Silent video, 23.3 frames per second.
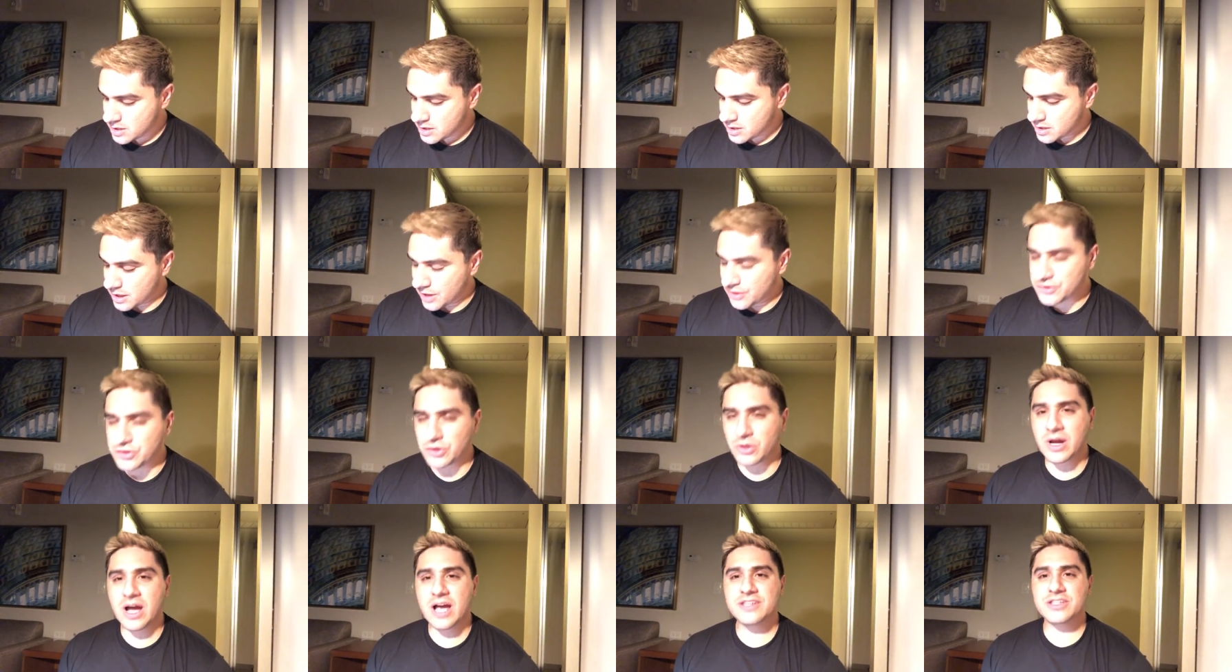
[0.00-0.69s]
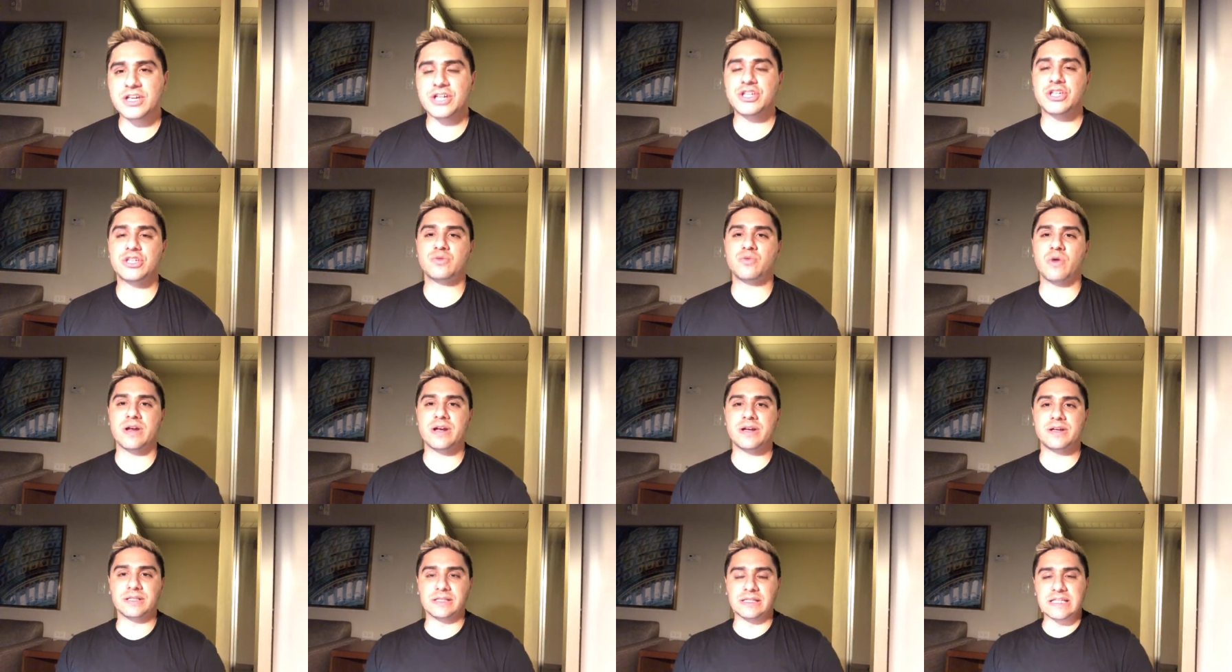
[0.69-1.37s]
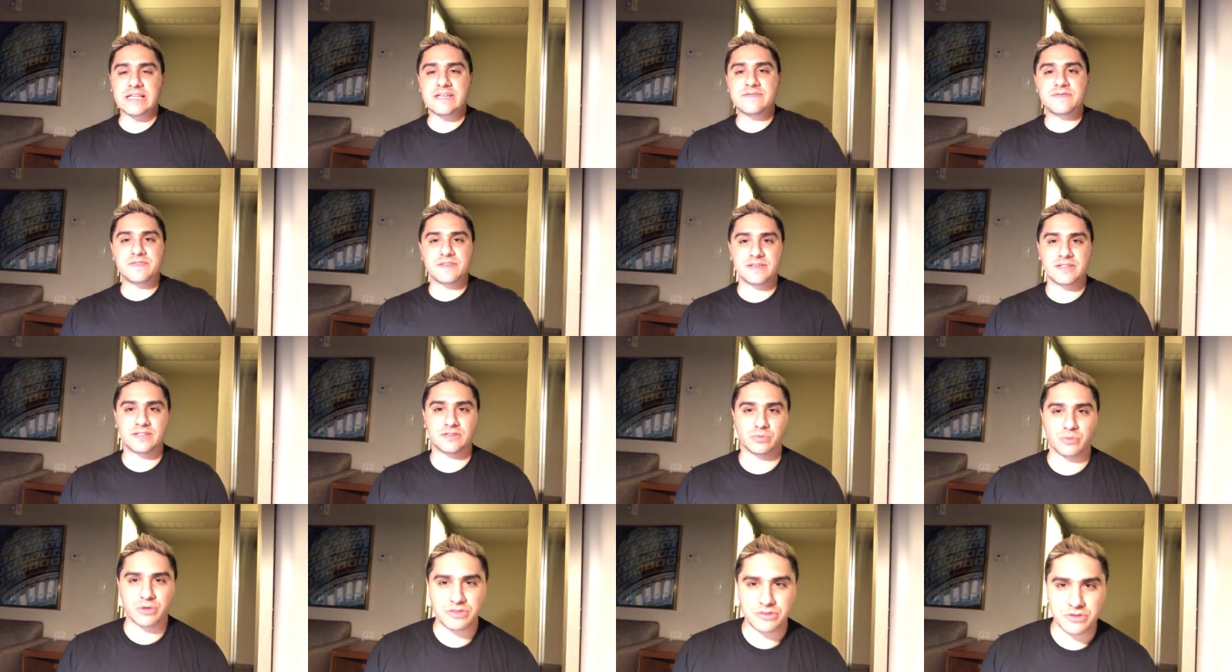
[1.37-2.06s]
And so, guys, I just wanted to leave
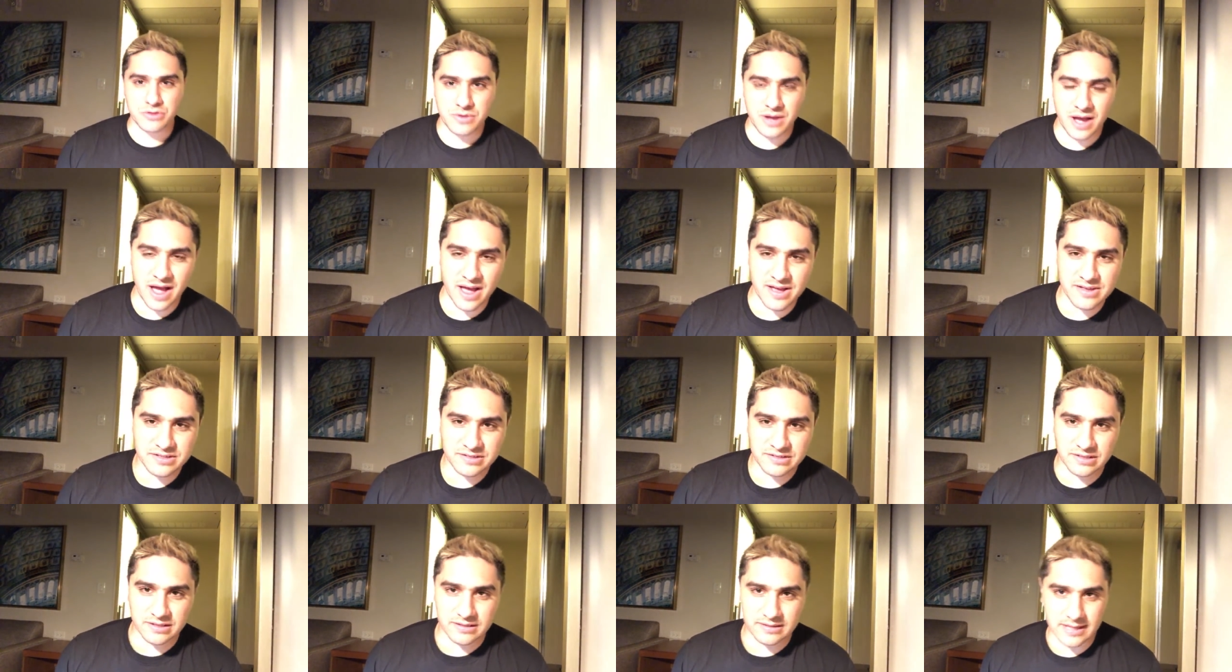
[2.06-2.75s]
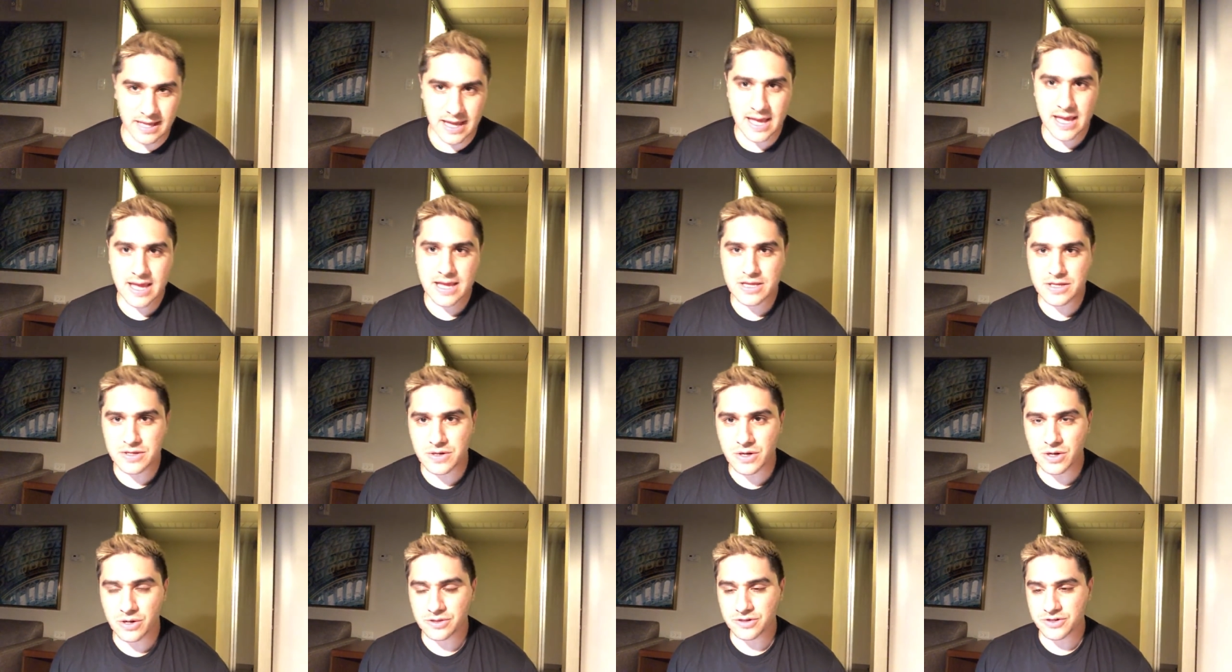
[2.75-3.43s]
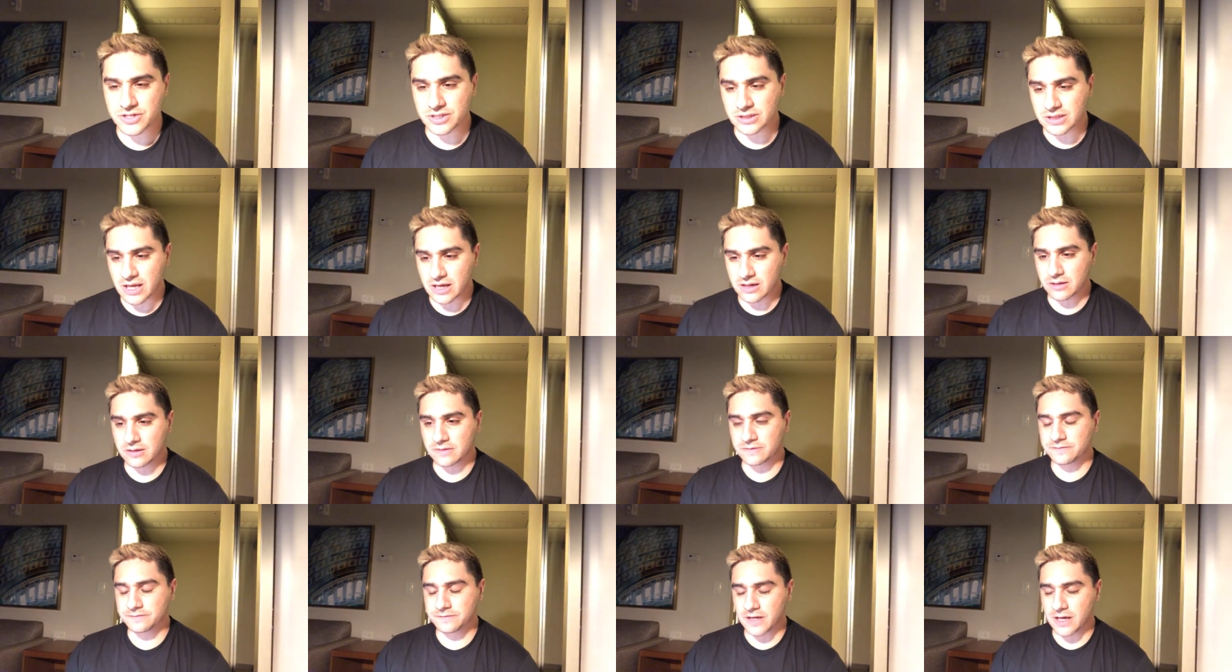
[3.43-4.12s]
this with you guys today. There's a lot
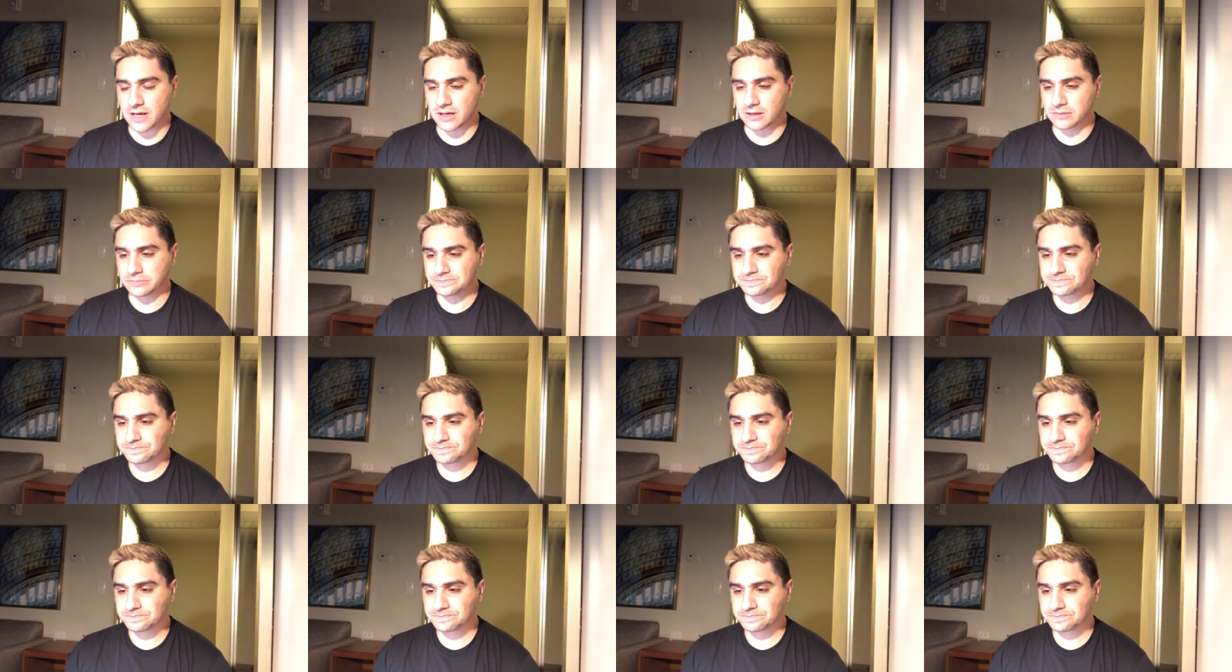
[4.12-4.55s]
of